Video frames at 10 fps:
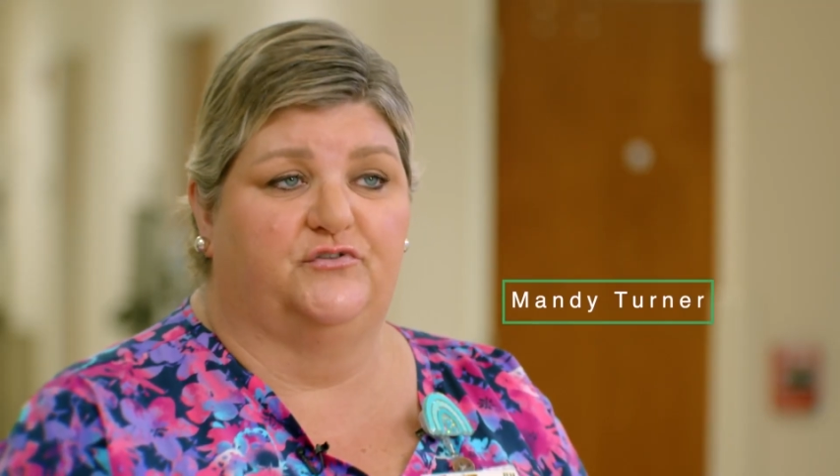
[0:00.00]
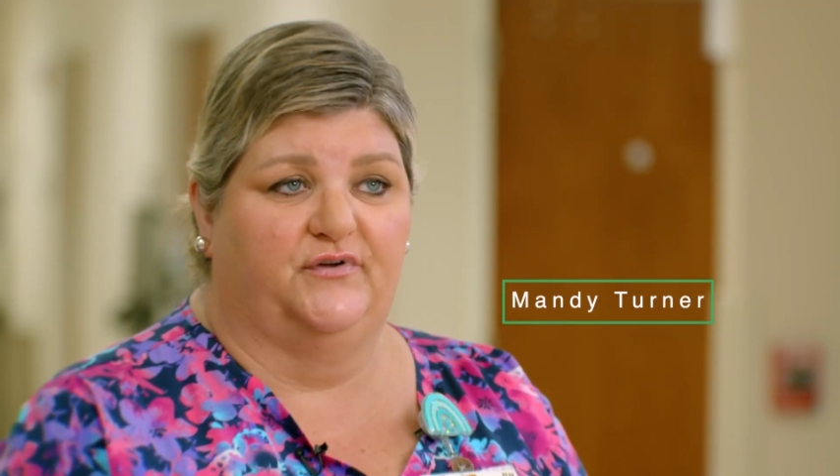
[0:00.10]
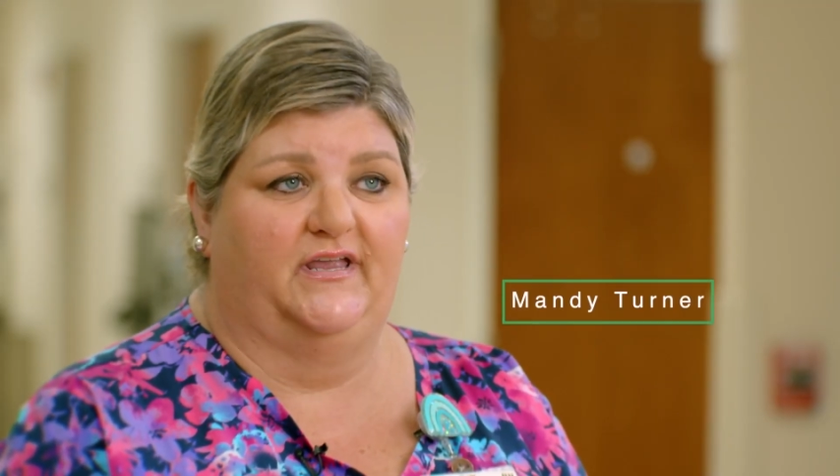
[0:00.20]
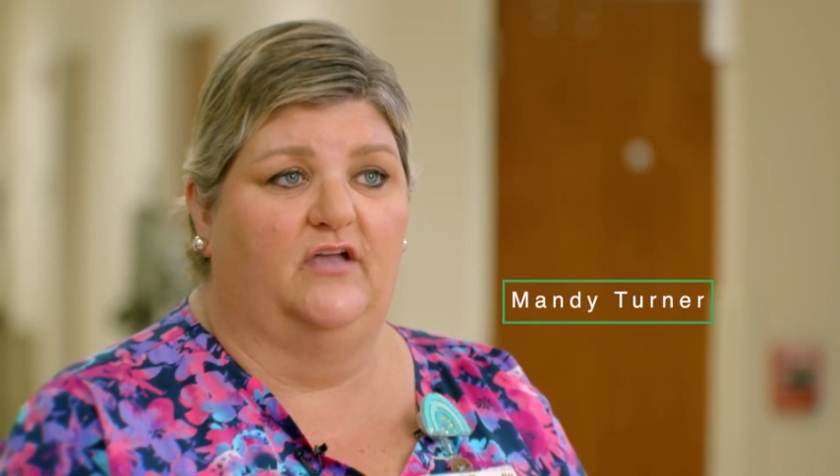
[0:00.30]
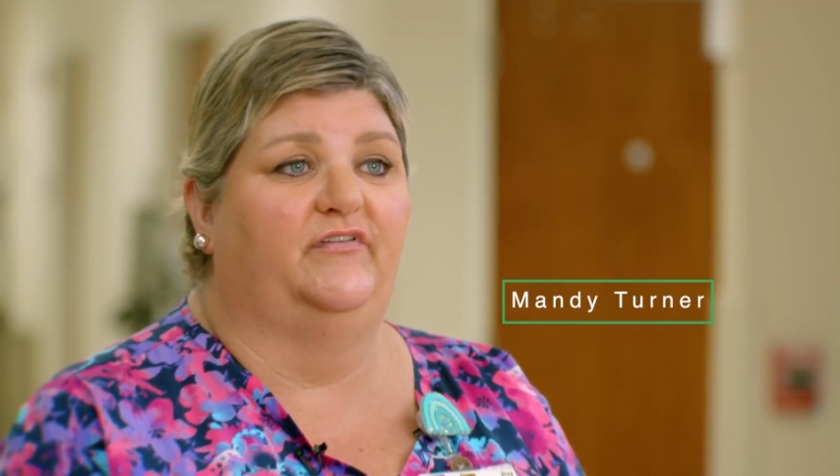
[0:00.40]

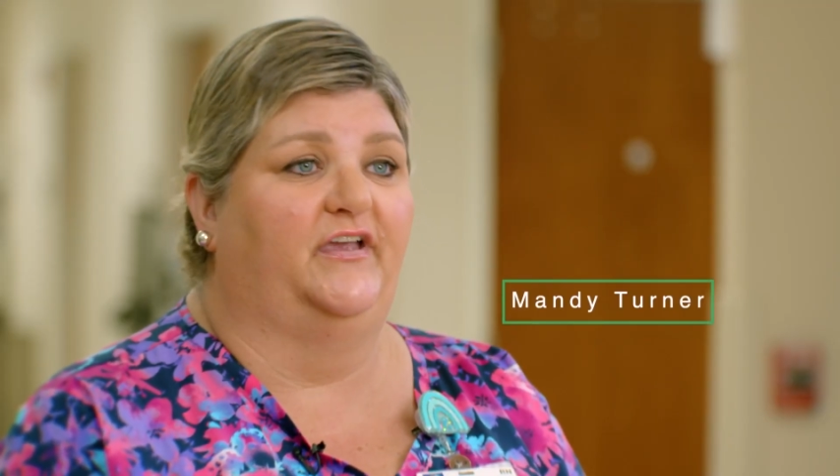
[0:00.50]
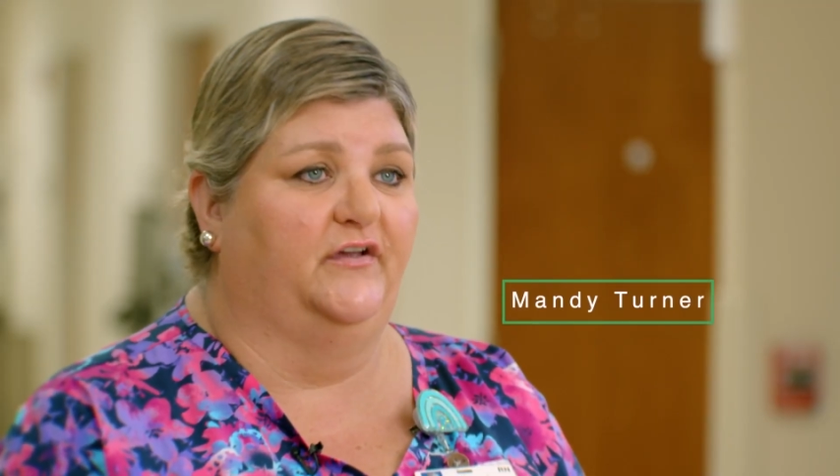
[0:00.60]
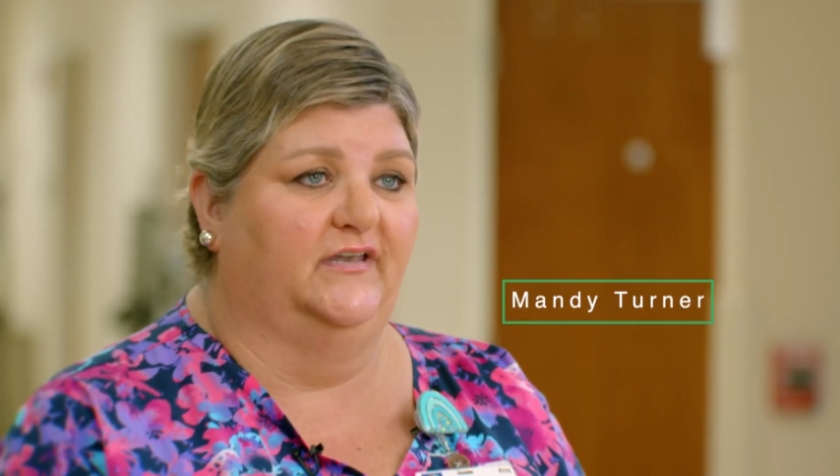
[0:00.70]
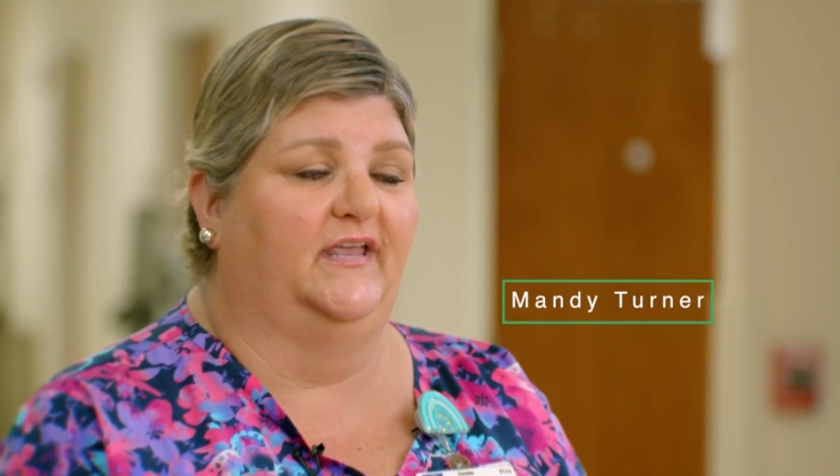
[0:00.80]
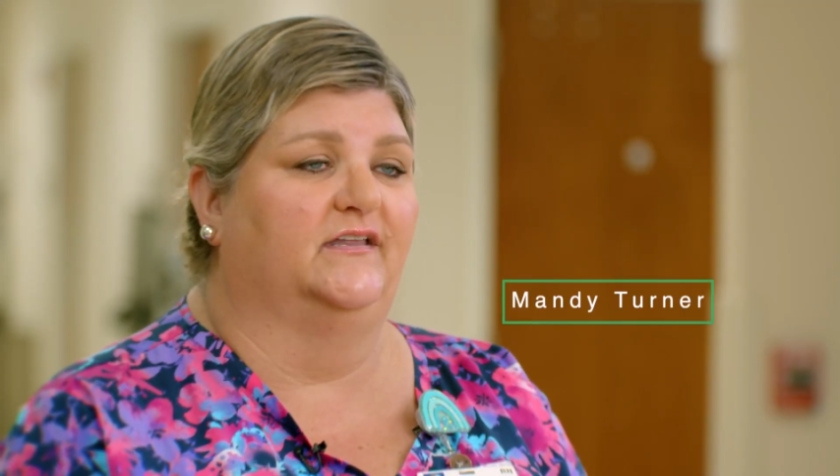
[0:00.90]
3
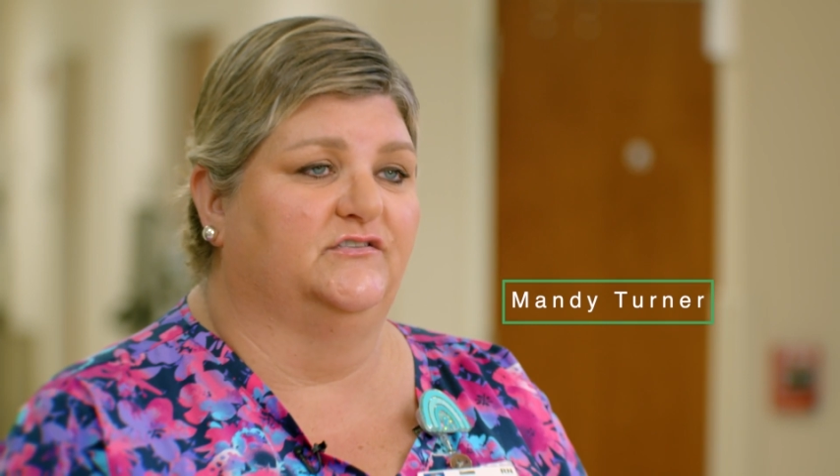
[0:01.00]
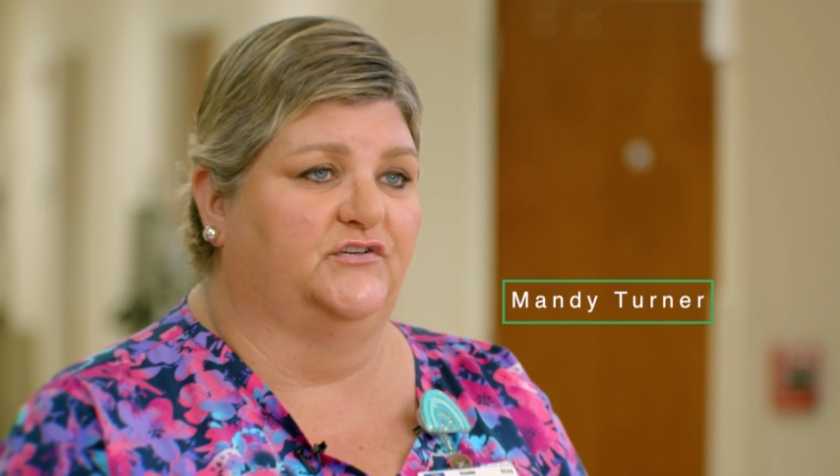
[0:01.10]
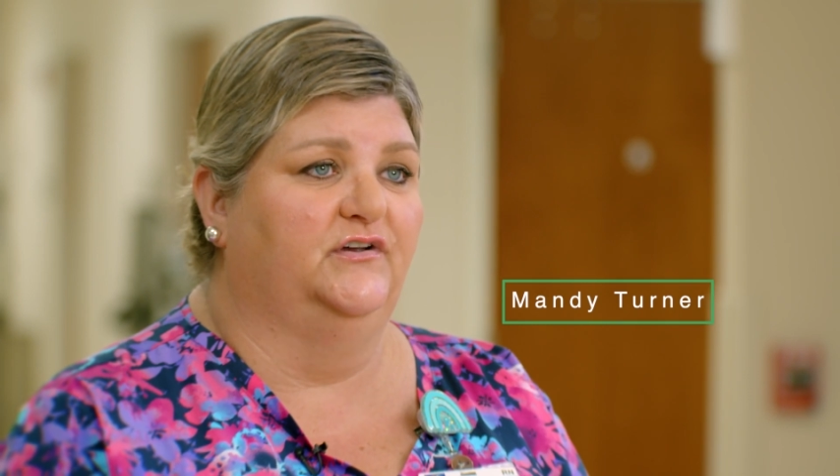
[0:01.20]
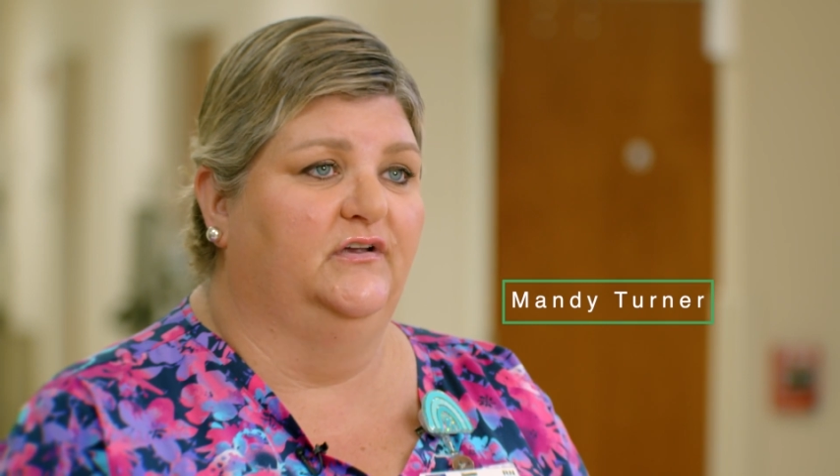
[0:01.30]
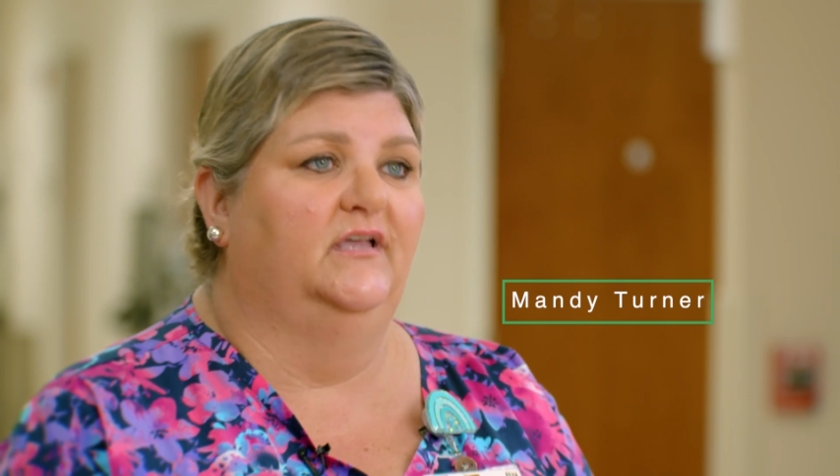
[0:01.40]
ovarian
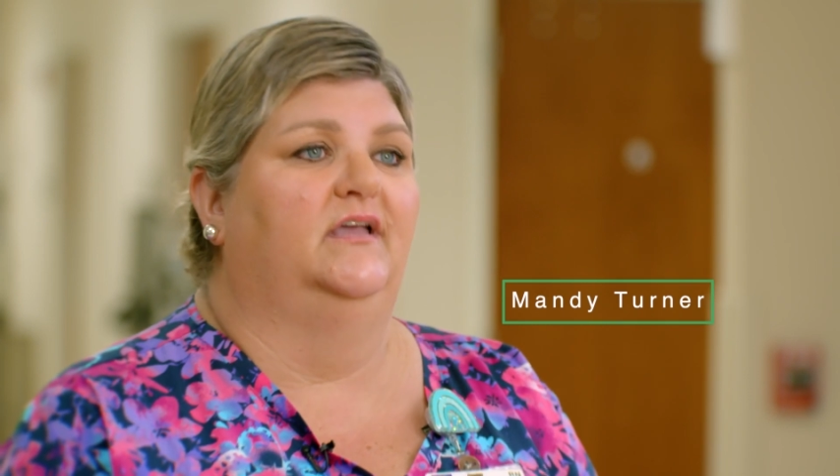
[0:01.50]
cancer.